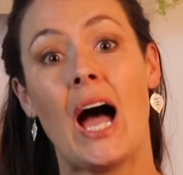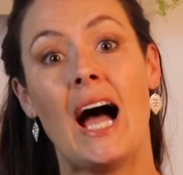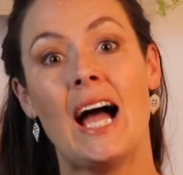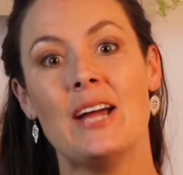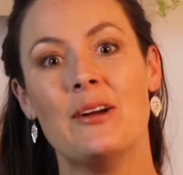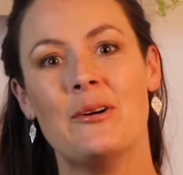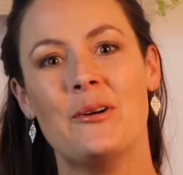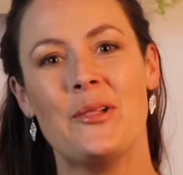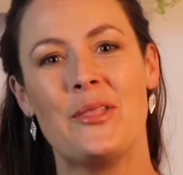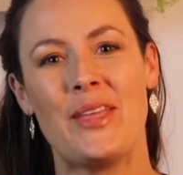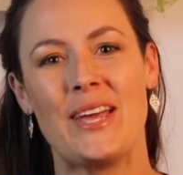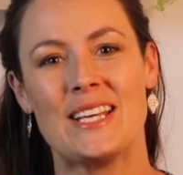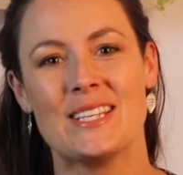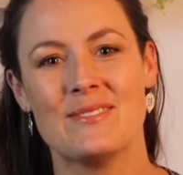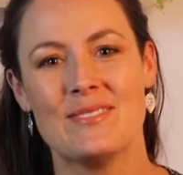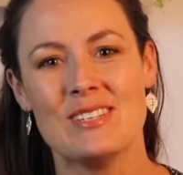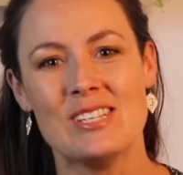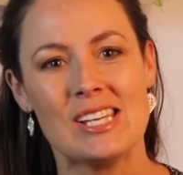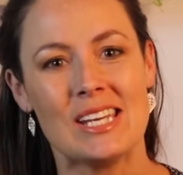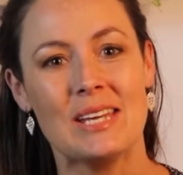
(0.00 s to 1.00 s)
Hi all, thanks
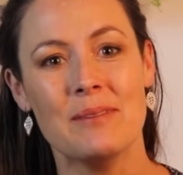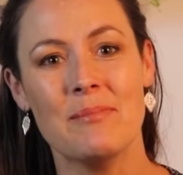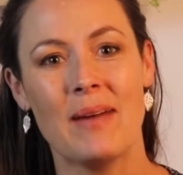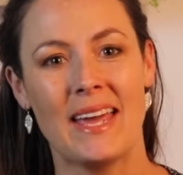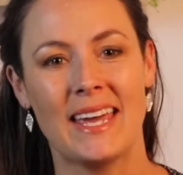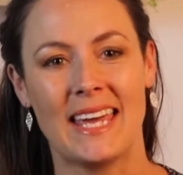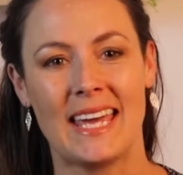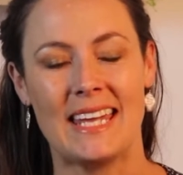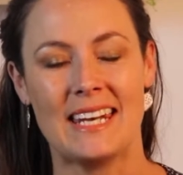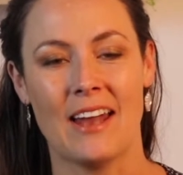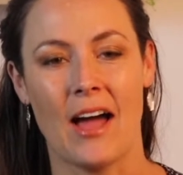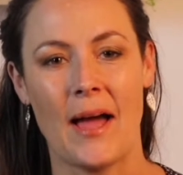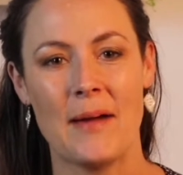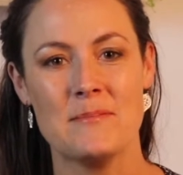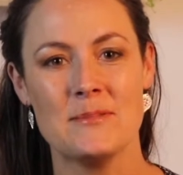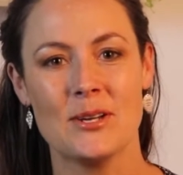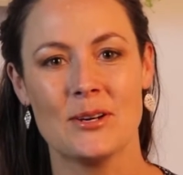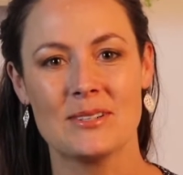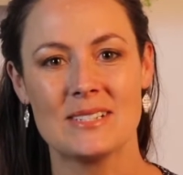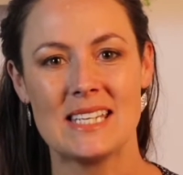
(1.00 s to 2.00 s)
for checking back in.
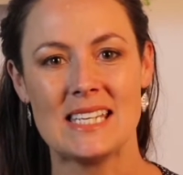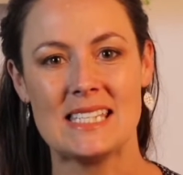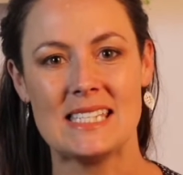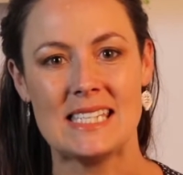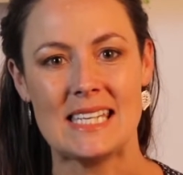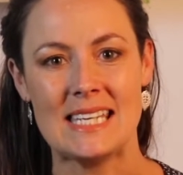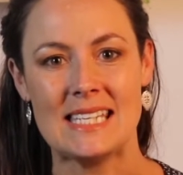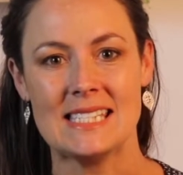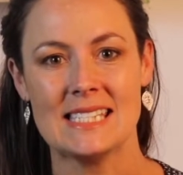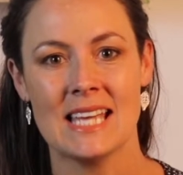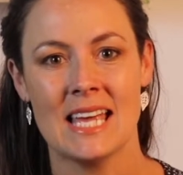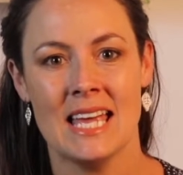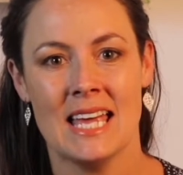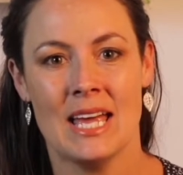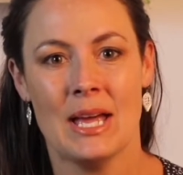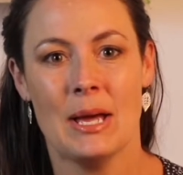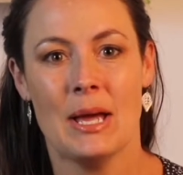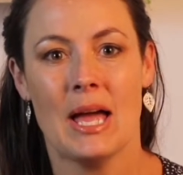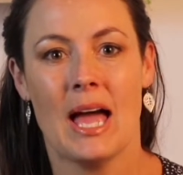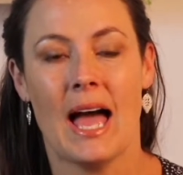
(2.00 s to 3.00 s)
I'm Dr Sez.
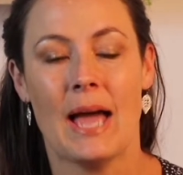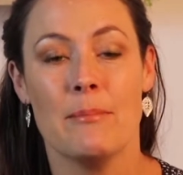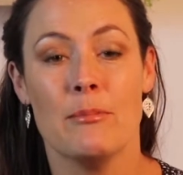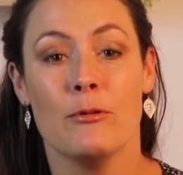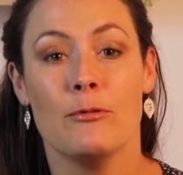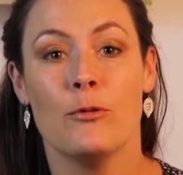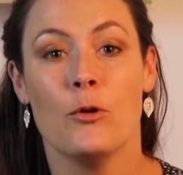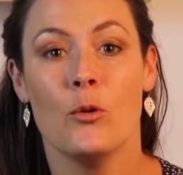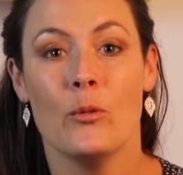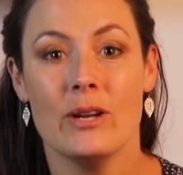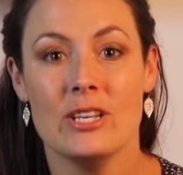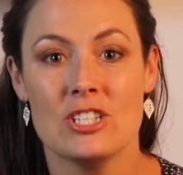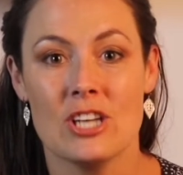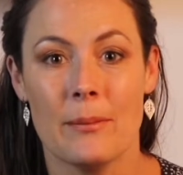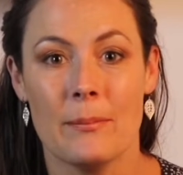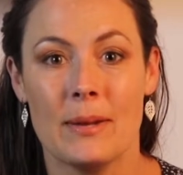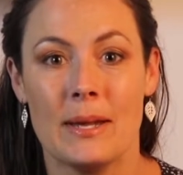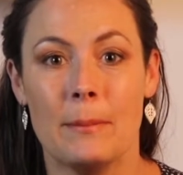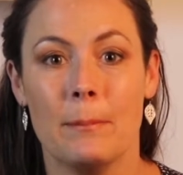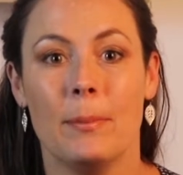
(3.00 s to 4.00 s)
Hey, before we
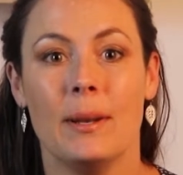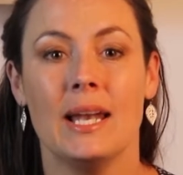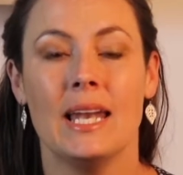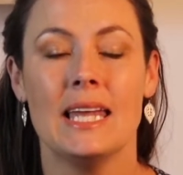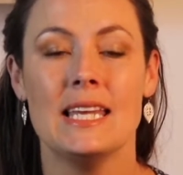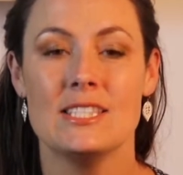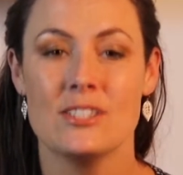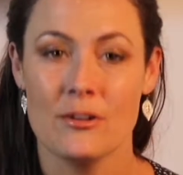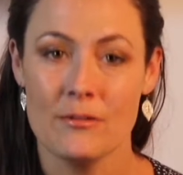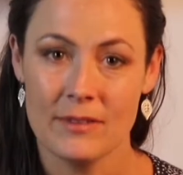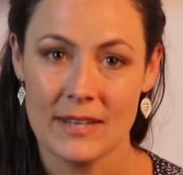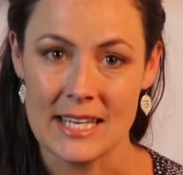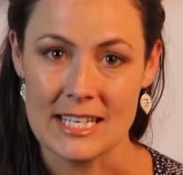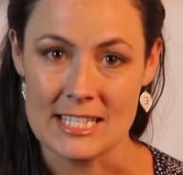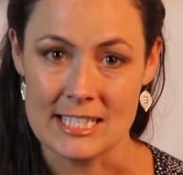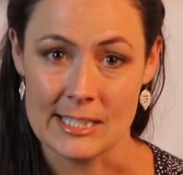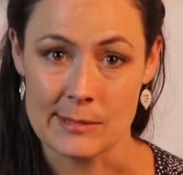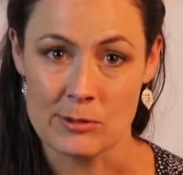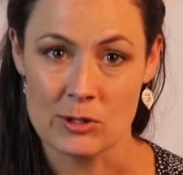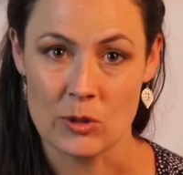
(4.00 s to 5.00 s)
jump in, please don't forget
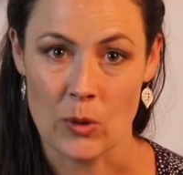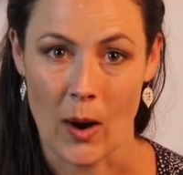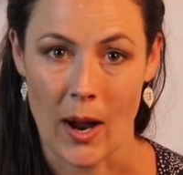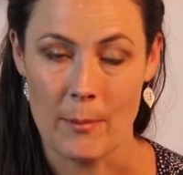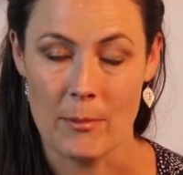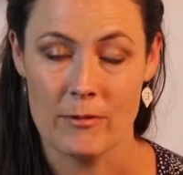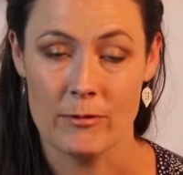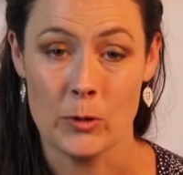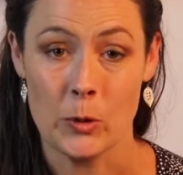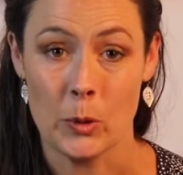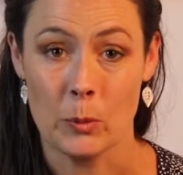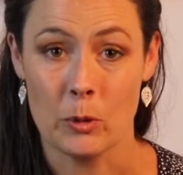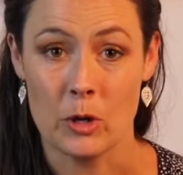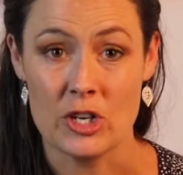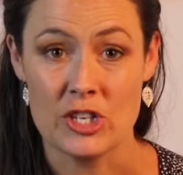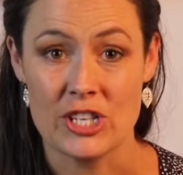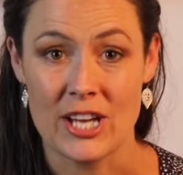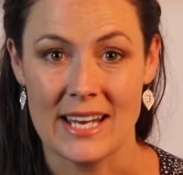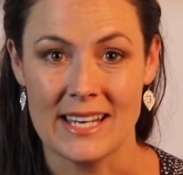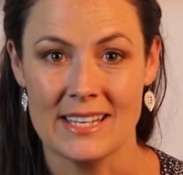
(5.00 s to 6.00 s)
to subscribe if you're
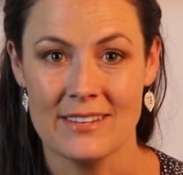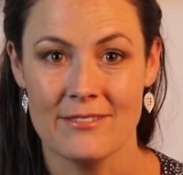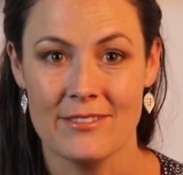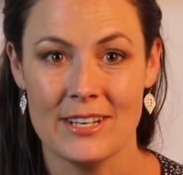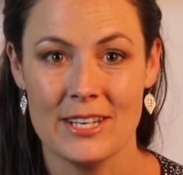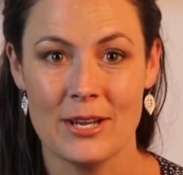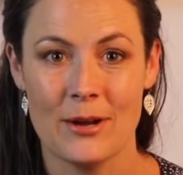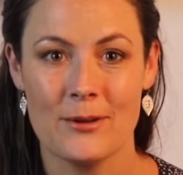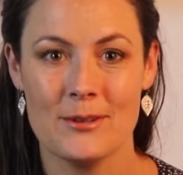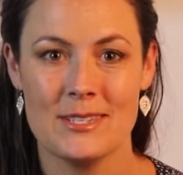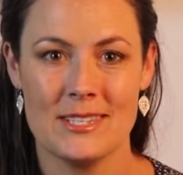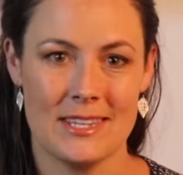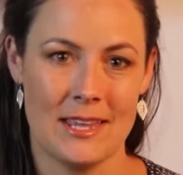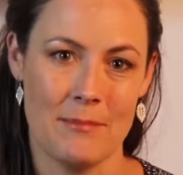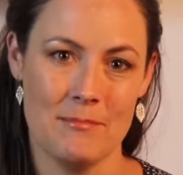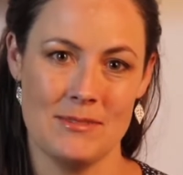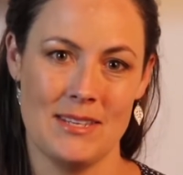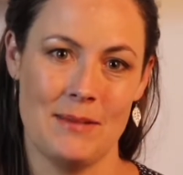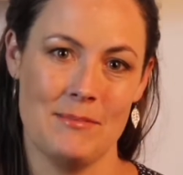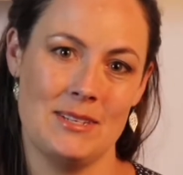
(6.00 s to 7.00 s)
appreciating the videos.
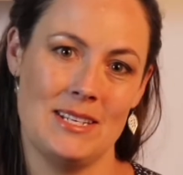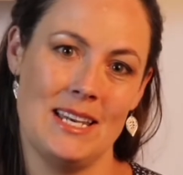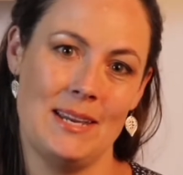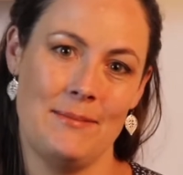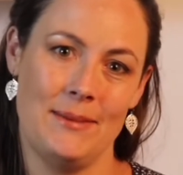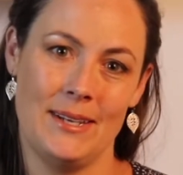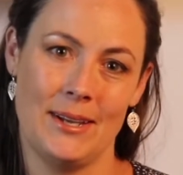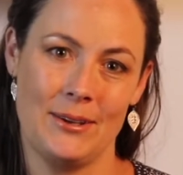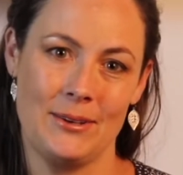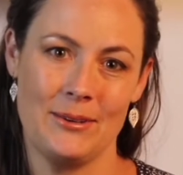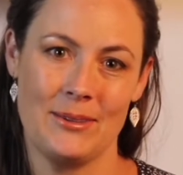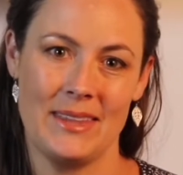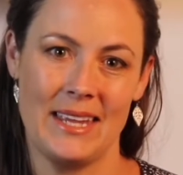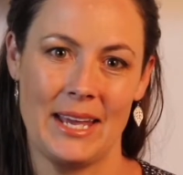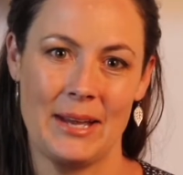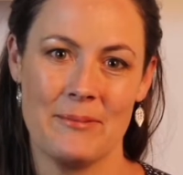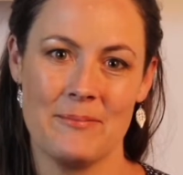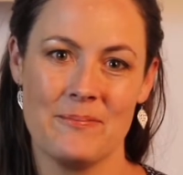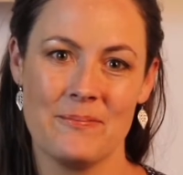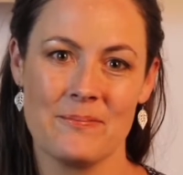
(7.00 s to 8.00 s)
Thumbs up to let me know you're
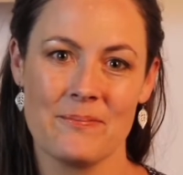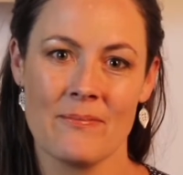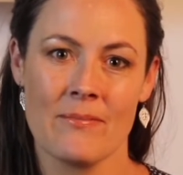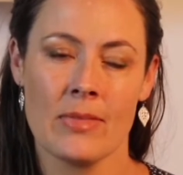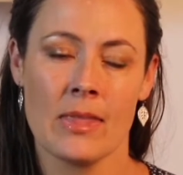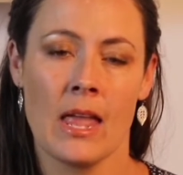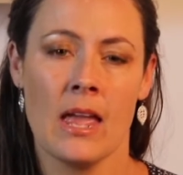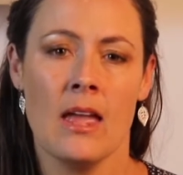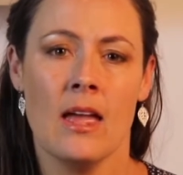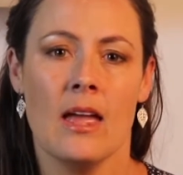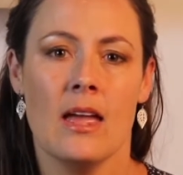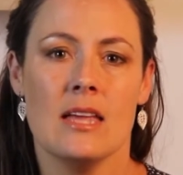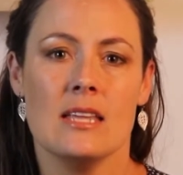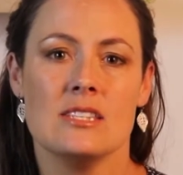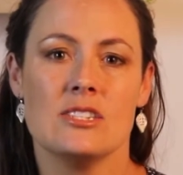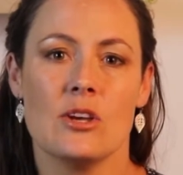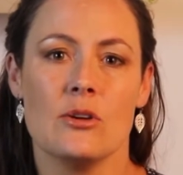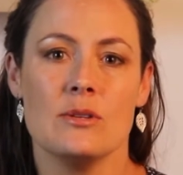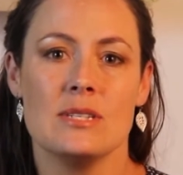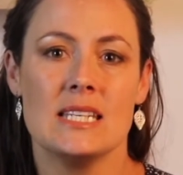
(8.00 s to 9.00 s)
there.
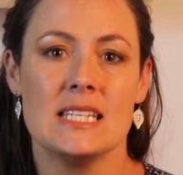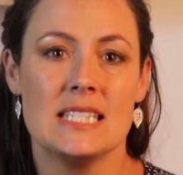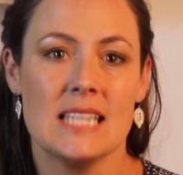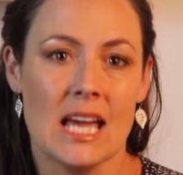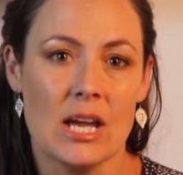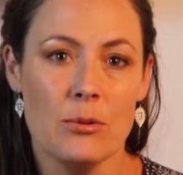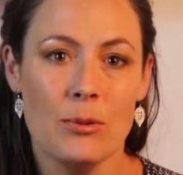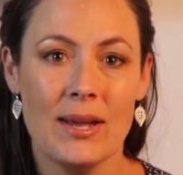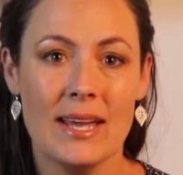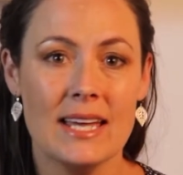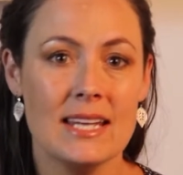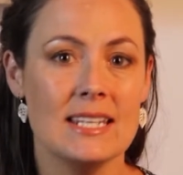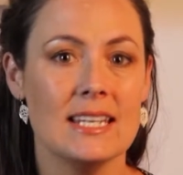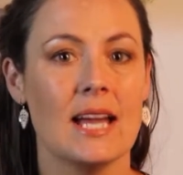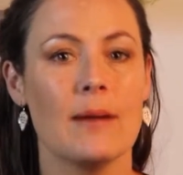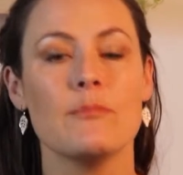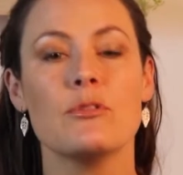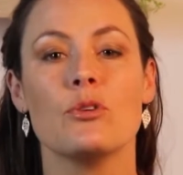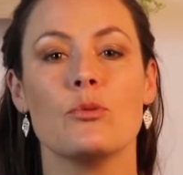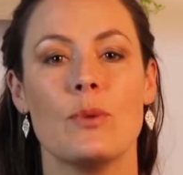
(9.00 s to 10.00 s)
So today we're hitting up the